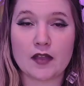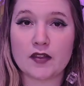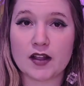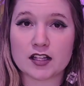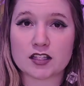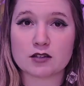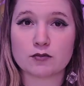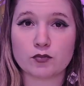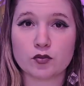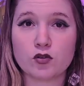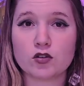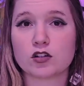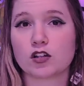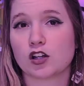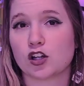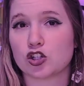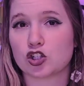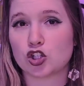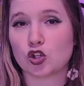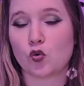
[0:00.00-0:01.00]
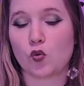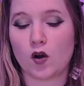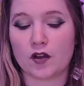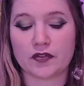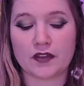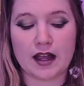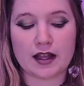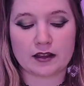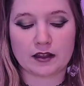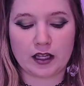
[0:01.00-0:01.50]
And that's important because you
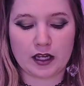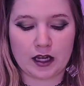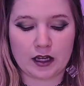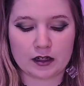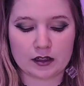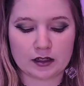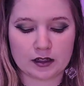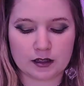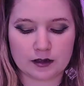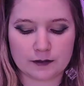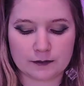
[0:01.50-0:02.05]
want that land.